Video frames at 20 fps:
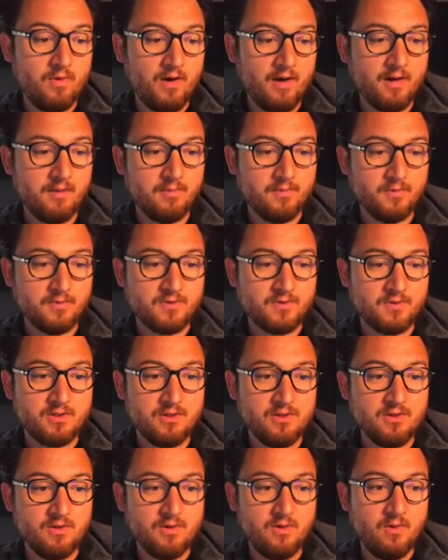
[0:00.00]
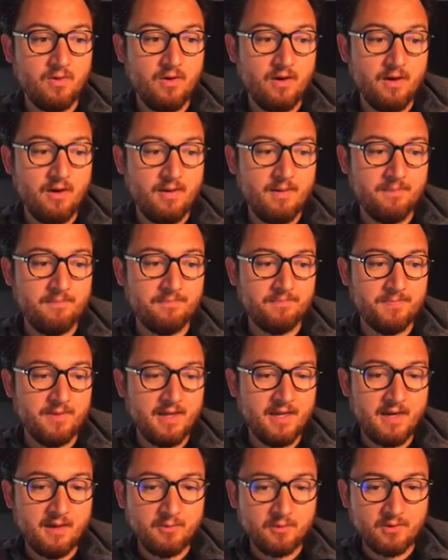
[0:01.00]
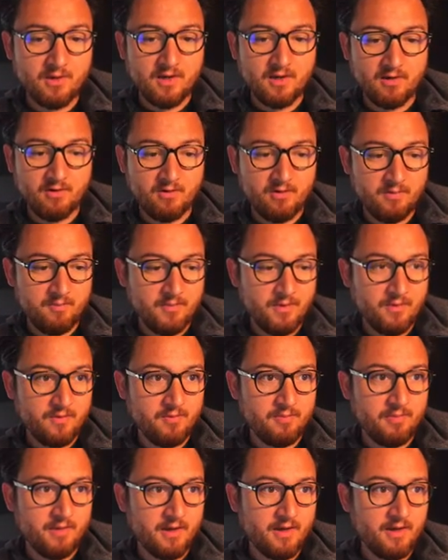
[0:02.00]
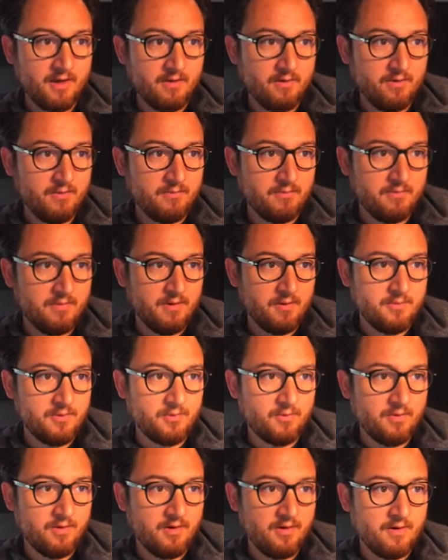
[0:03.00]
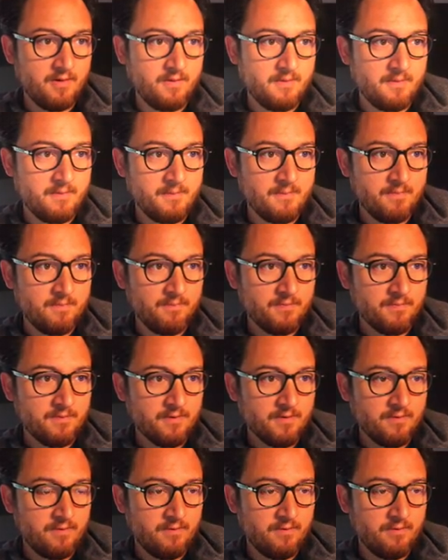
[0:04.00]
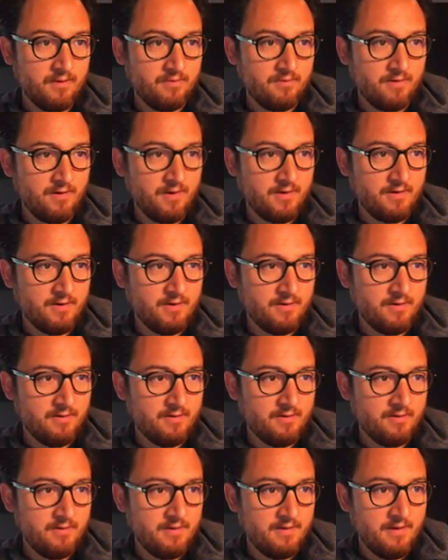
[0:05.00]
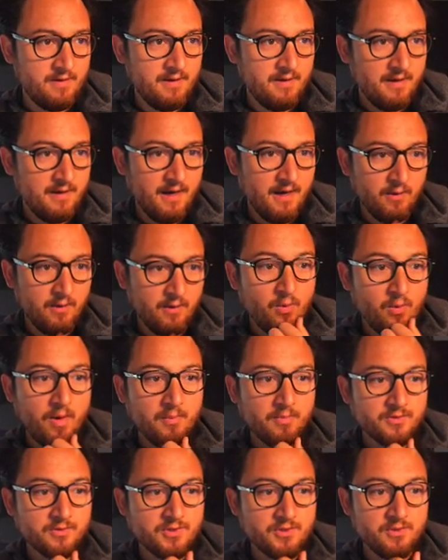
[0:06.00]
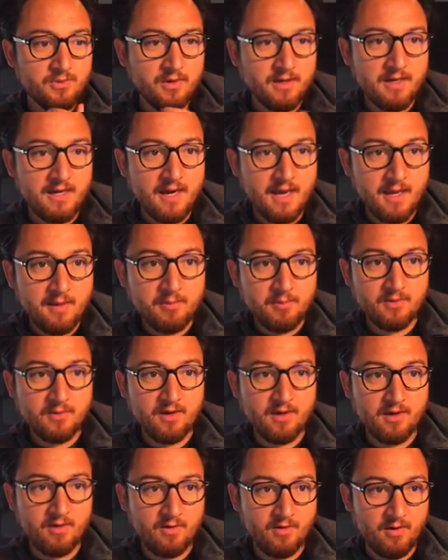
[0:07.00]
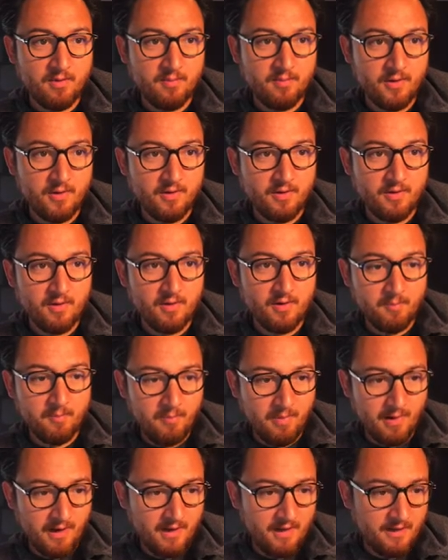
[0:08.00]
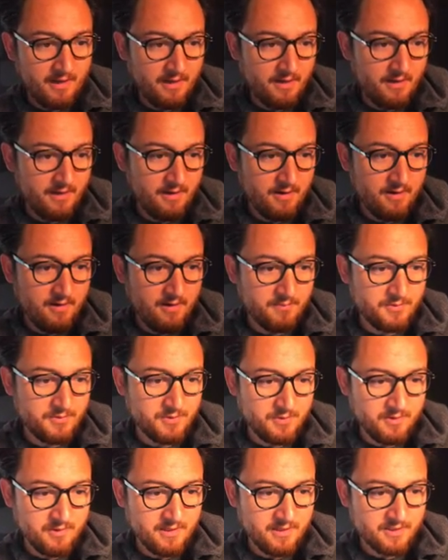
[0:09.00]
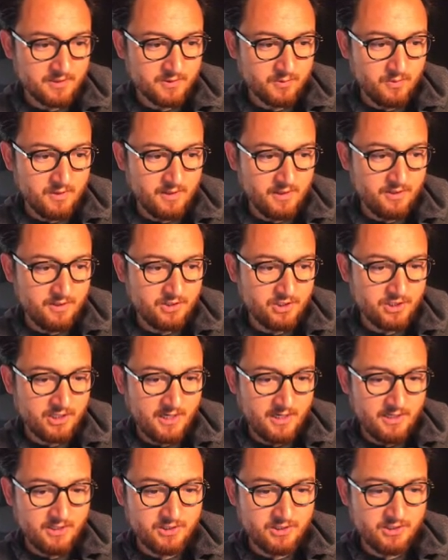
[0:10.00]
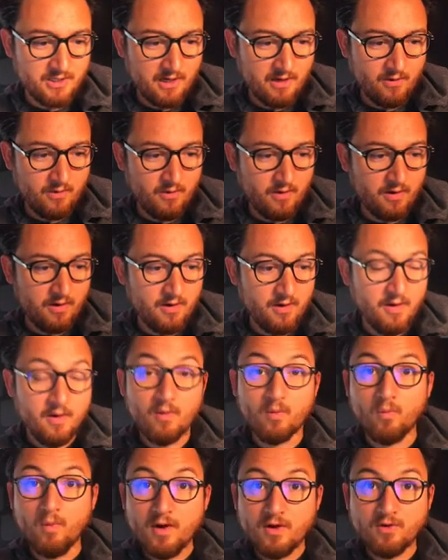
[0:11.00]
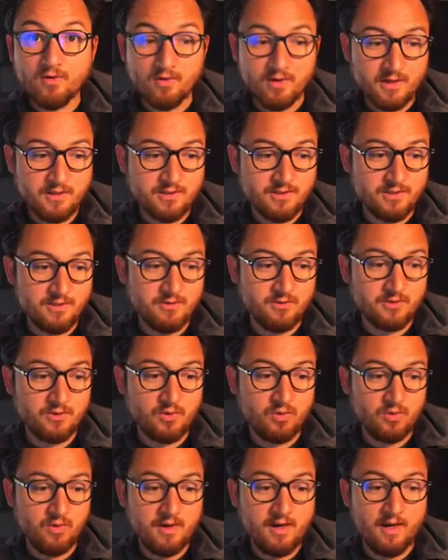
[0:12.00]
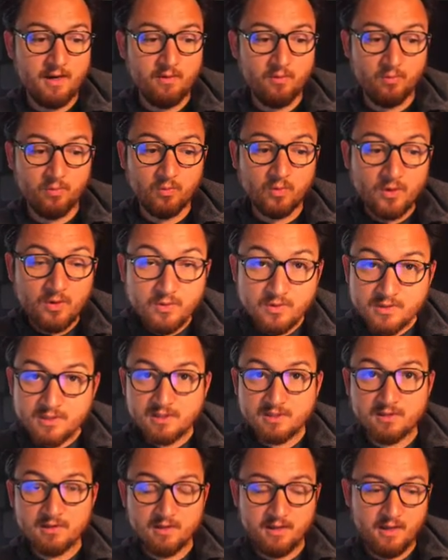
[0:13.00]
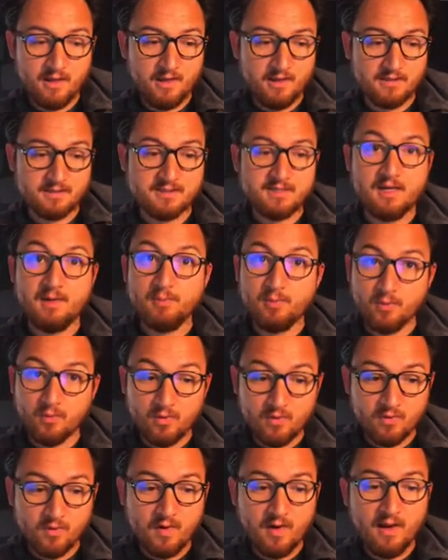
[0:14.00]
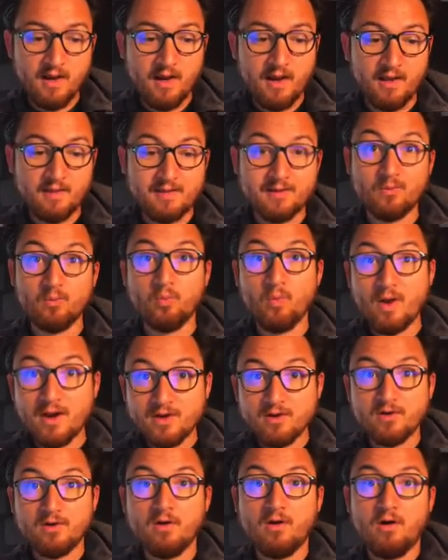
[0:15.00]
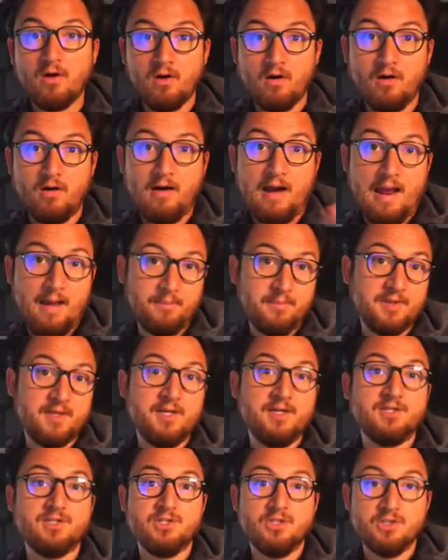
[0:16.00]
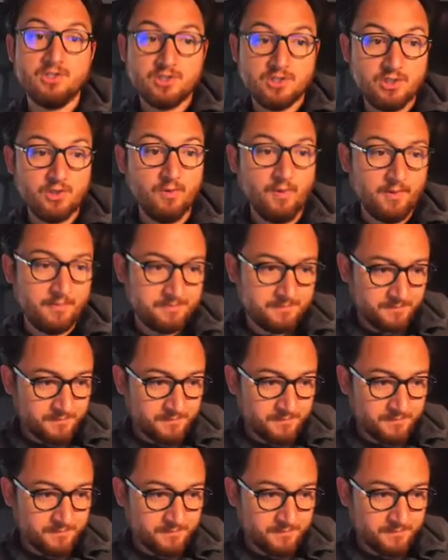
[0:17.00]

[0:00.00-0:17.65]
able to enable concurrent mode by, oh, I'm in the wrong file here. We were able to enable concurrent mode by doing this. We changed our rendering to use create root and set up a root and then render our application to it.